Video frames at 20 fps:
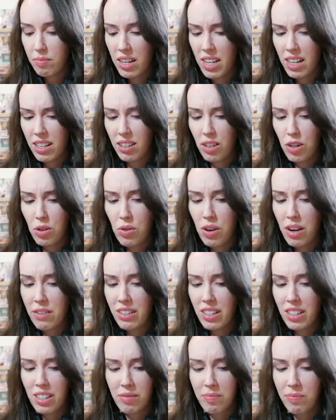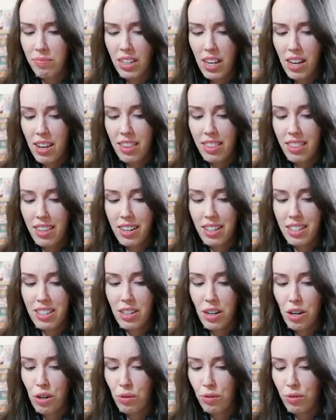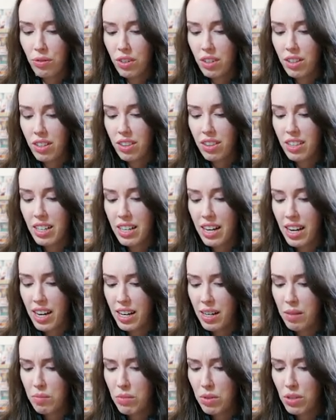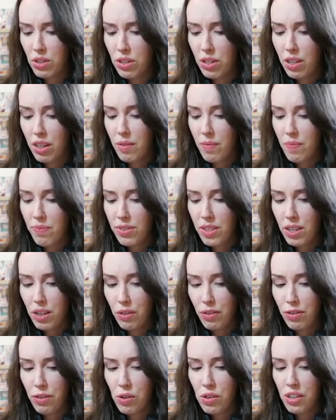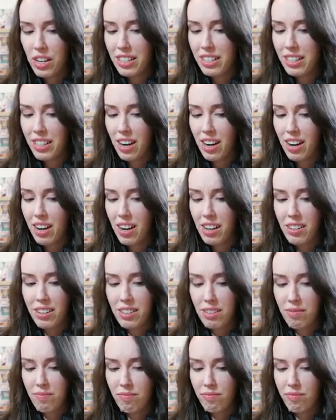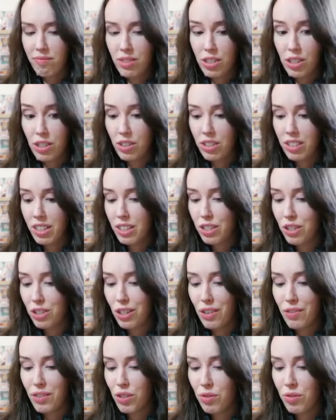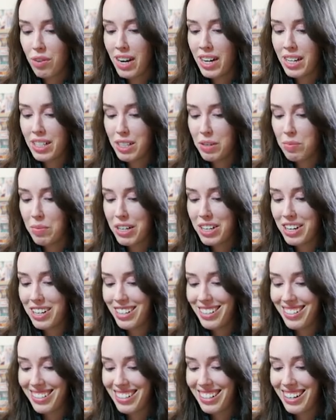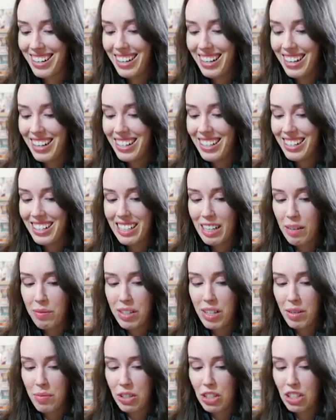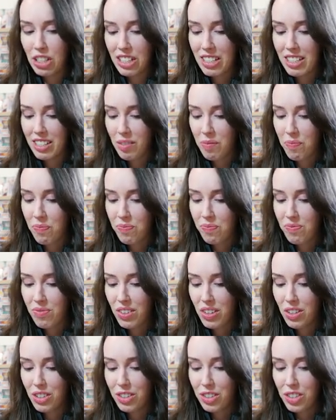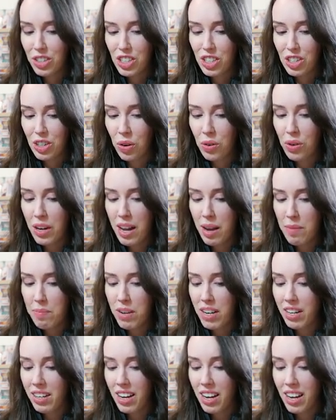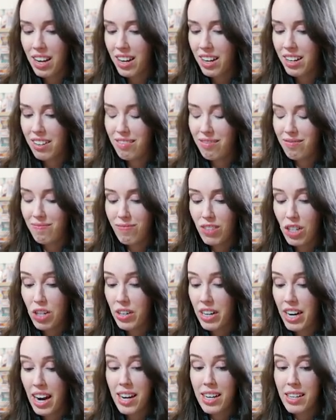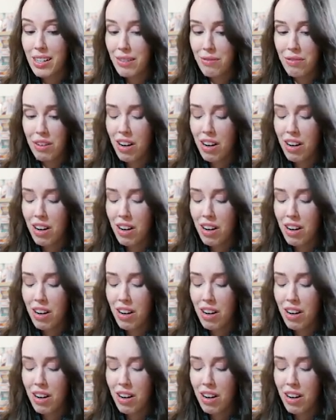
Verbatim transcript: Man, whoever thinks of the names for these cards seriously deserves a raise because some of them are just so epic and creative.